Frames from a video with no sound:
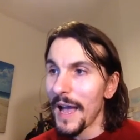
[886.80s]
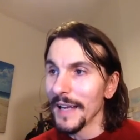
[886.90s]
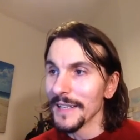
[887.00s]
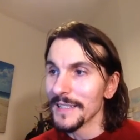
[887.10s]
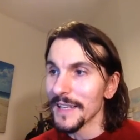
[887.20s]

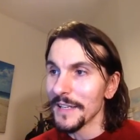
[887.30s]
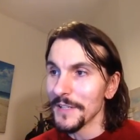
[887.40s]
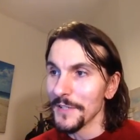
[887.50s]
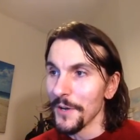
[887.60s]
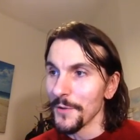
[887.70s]
And,
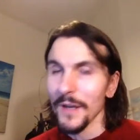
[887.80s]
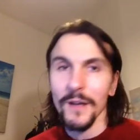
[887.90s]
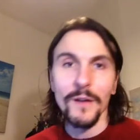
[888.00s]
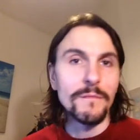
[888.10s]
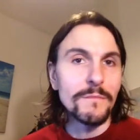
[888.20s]
you know,
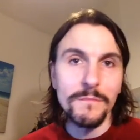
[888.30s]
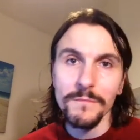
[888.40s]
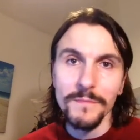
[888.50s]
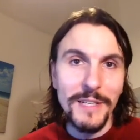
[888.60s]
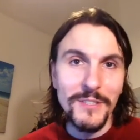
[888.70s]

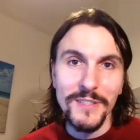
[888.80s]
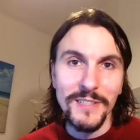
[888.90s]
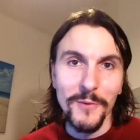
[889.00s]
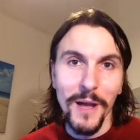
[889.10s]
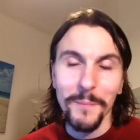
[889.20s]
Let's just
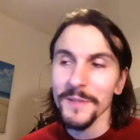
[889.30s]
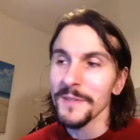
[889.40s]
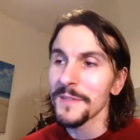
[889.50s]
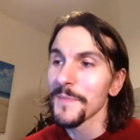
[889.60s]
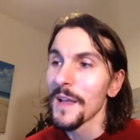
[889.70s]
see what
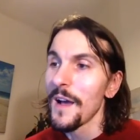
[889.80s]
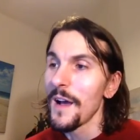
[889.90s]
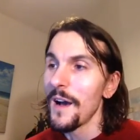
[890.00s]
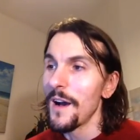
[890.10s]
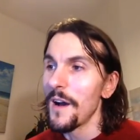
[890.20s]
happens.
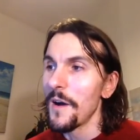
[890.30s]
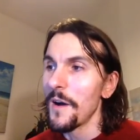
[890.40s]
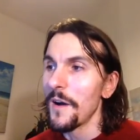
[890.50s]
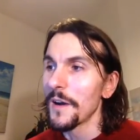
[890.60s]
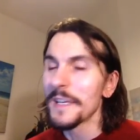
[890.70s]

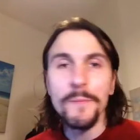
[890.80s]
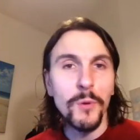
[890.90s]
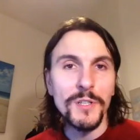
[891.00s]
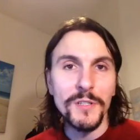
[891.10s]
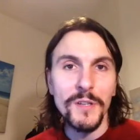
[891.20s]
Uh, keep
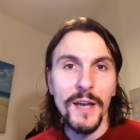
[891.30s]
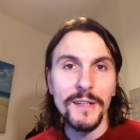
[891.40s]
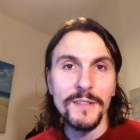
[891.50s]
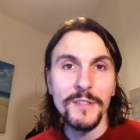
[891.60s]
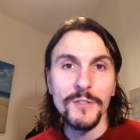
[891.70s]
washing your
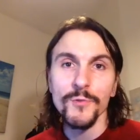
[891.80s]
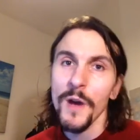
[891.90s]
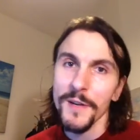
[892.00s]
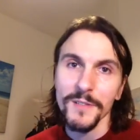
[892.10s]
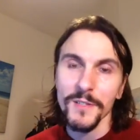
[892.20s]
hands.
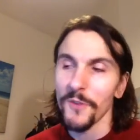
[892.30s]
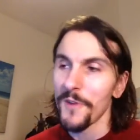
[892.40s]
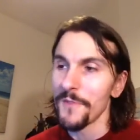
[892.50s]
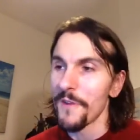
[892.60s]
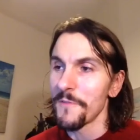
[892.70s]
Try not to cough
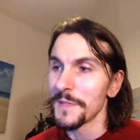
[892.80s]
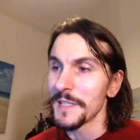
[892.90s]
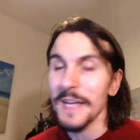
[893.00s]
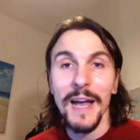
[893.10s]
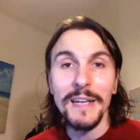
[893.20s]
over
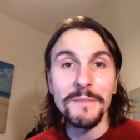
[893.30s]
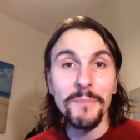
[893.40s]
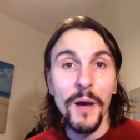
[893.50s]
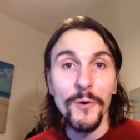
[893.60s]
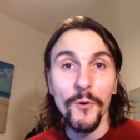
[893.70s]
everybody, and
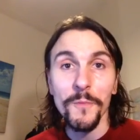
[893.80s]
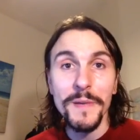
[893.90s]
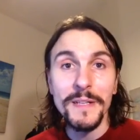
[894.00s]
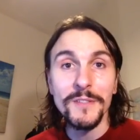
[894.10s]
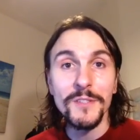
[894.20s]
by all
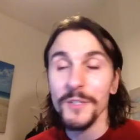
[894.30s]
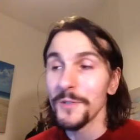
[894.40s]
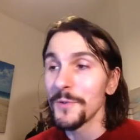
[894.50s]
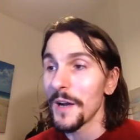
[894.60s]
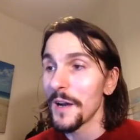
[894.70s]
means,
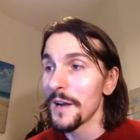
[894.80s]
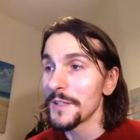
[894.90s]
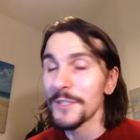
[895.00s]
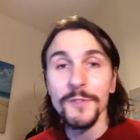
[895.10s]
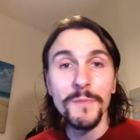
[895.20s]
do uh,
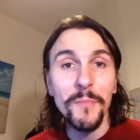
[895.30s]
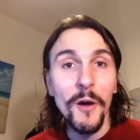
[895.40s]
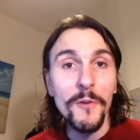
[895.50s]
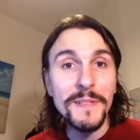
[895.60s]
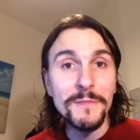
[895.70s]
do
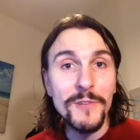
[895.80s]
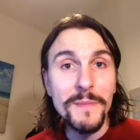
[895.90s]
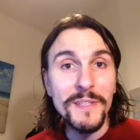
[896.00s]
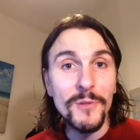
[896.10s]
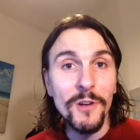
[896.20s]
by all means
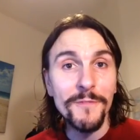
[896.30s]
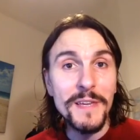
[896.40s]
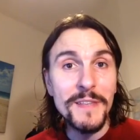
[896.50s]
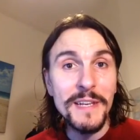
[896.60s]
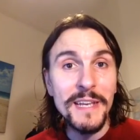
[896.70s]
treat me to a
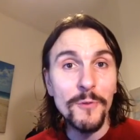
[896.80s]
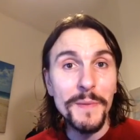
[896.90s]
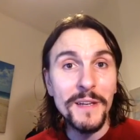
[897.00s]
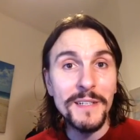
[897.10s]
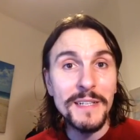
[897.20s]
coffee. The link will
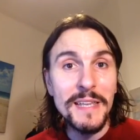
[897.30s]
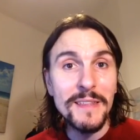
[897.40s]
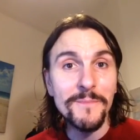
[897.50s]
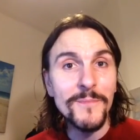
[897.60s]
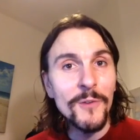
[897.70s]
be
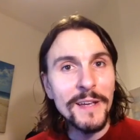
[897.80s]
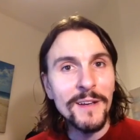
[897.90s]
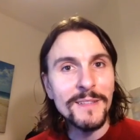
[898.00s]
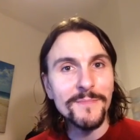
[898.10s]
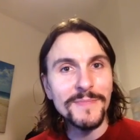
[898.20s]
underneath. All right,
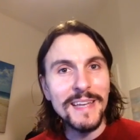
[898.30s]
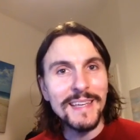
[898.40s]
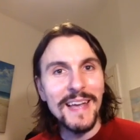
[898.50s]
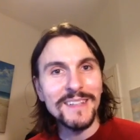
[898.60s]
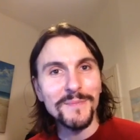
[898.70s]
guys, take
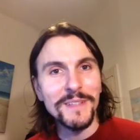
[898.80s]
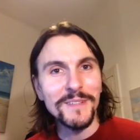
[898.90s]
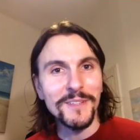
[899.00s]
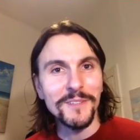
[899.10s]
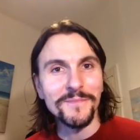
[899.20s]
care and speak to
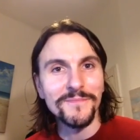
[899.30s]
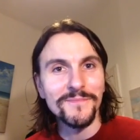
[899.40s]
you soon.